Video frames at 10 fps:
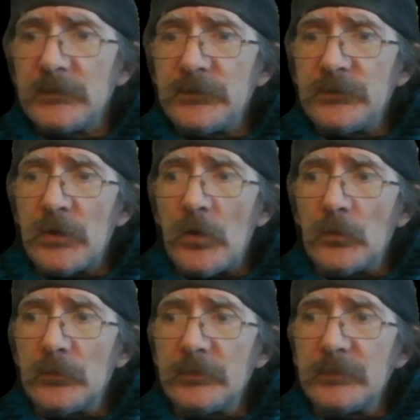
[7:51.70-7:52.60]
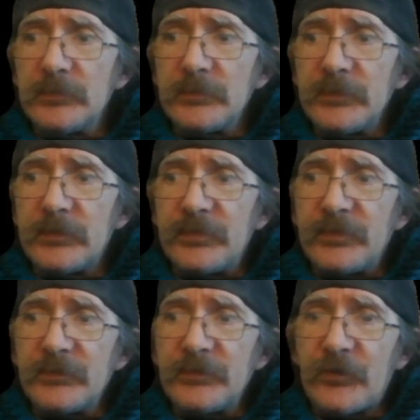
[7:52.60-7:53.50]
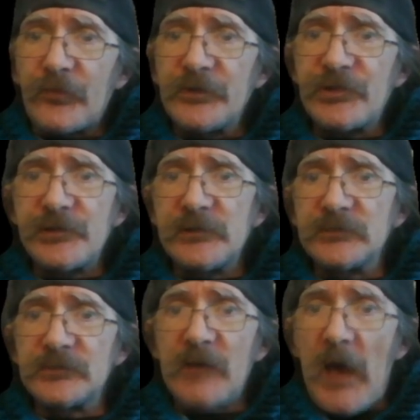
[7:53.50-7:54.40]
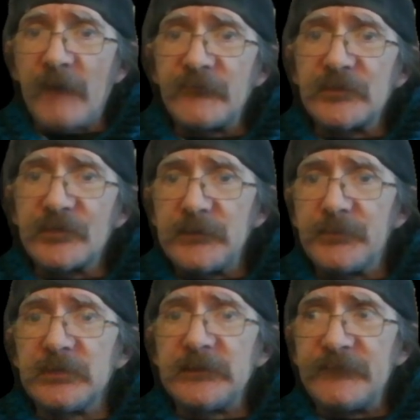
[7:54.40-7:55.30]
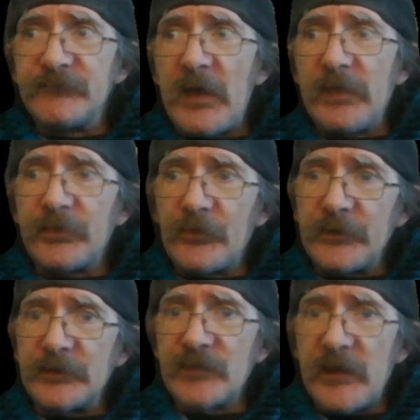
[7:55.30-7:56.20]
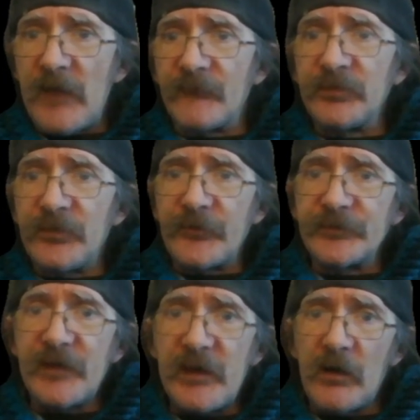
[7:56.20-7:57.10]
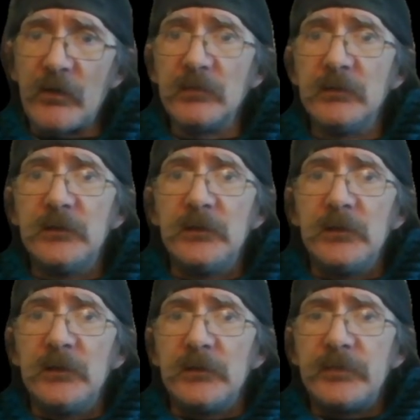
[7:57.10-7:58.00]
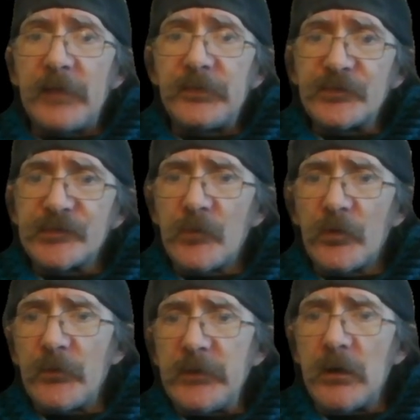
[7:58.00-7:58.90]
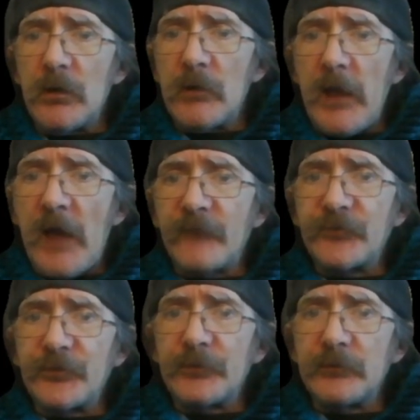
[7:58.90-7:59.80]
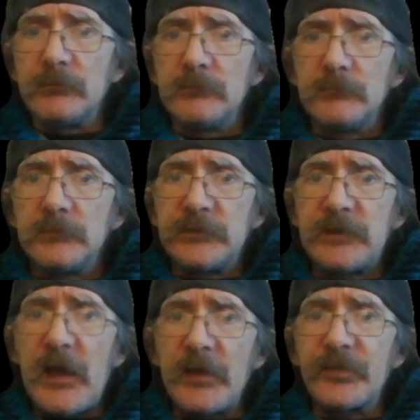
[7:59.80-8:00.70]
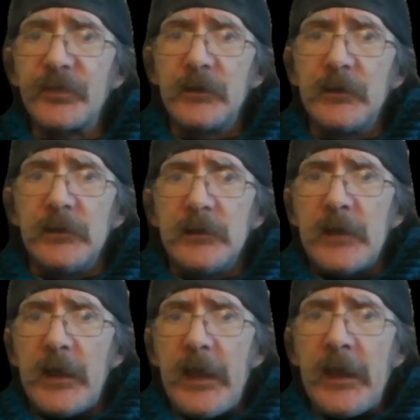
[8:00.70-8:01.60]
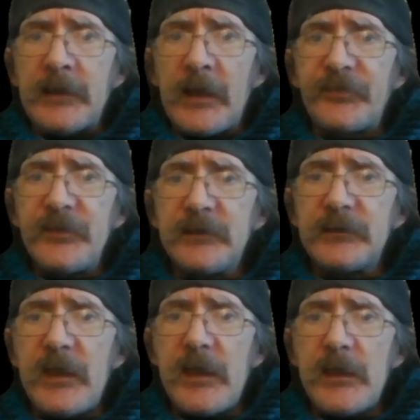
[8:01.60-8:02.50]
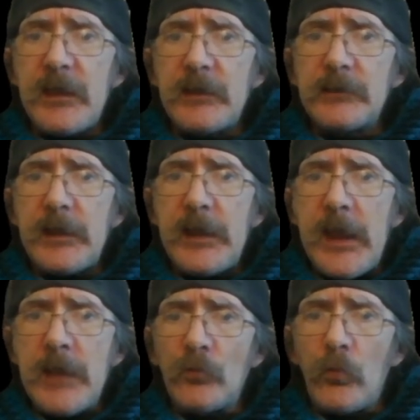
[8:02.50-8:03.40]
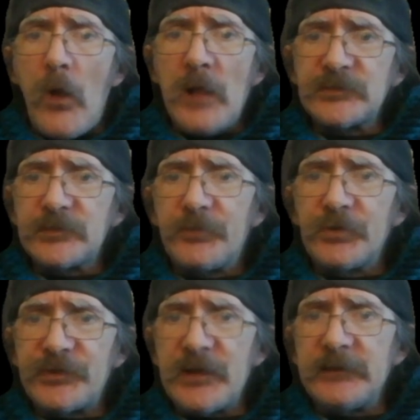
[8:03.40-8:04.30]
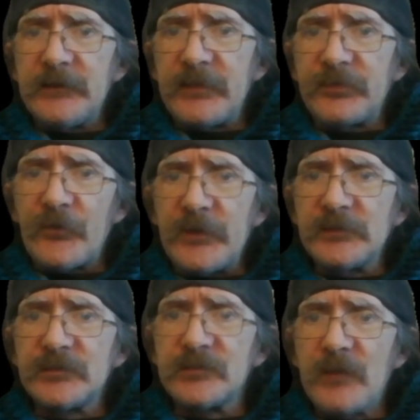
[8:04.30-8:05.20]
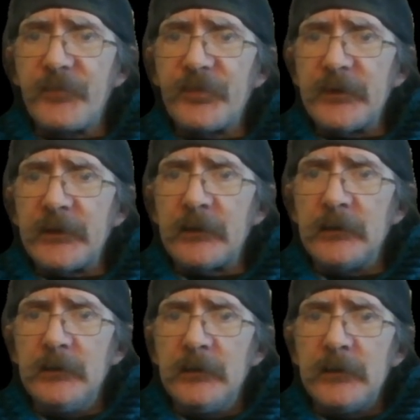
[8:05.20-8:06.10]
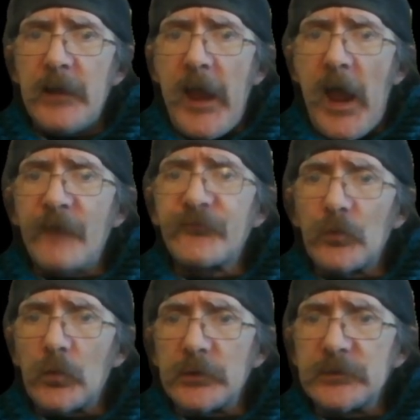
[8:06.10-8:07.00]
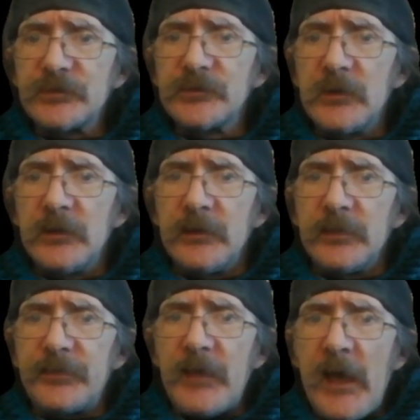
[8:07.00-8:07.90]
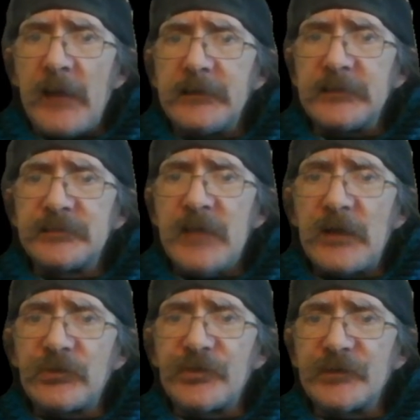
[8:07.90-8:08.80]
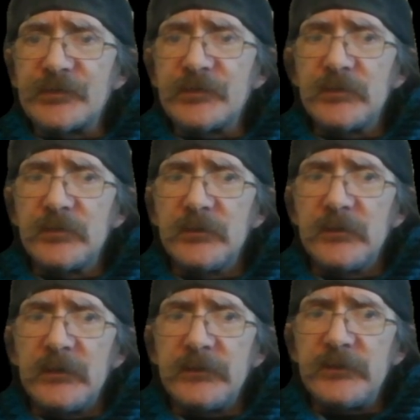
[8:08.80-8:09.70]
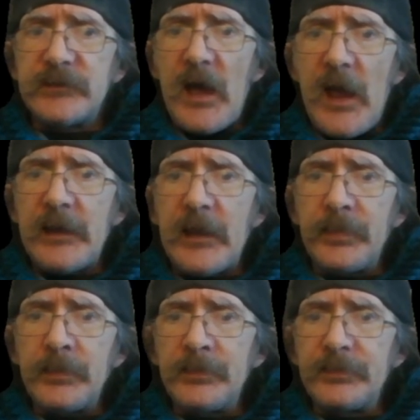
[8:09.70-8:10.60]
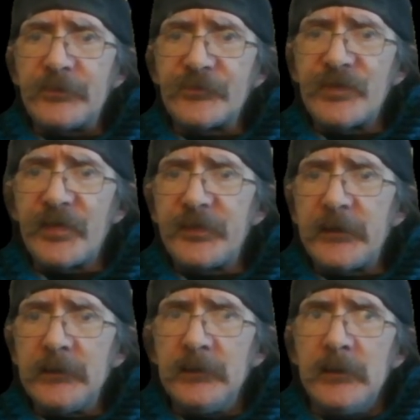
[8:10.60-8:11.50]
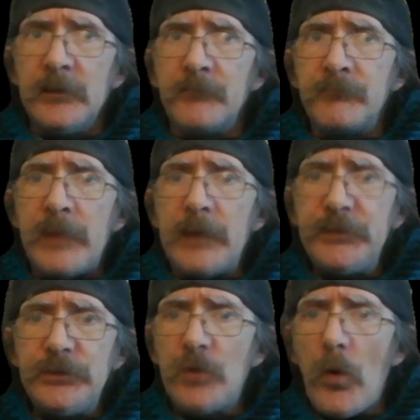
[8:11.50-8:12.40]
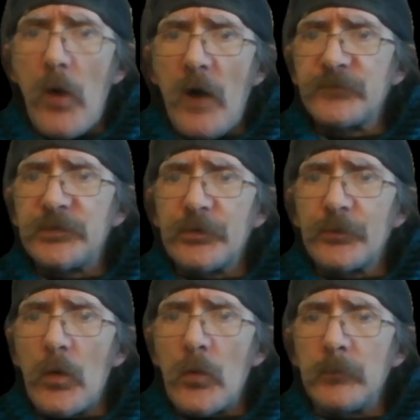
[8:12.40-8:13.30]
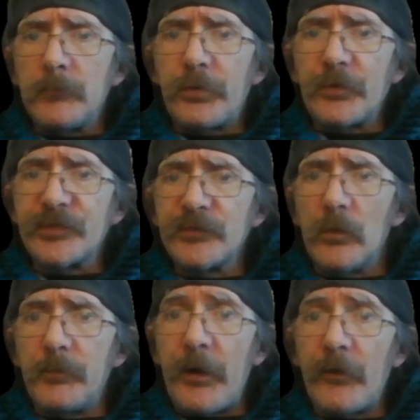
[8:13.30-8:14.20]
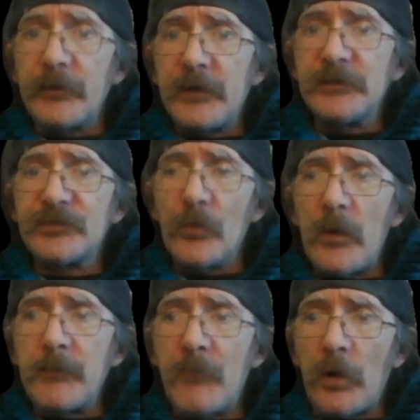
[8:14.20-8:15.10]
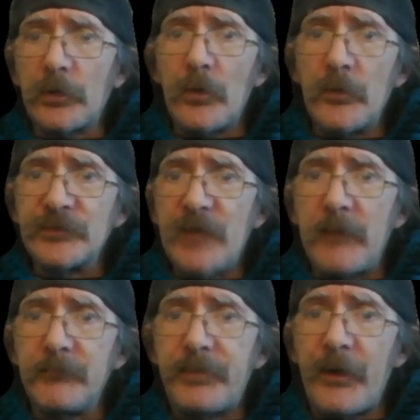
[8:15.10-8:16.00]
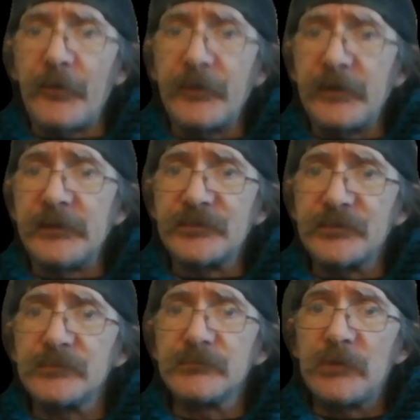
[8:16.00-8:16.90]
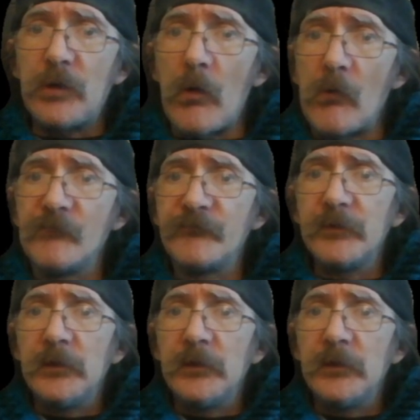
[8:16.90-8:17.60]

You know, the Christians obviously believe that there is a heaven, there is a hell, that there's somewhere that we go after death. And I think Anne wants to push the idea that there is something afterwards, that it's not just you die and there's nothing. Maybe you go off to your own personal paradise, the way Marco is at Paradise Cove,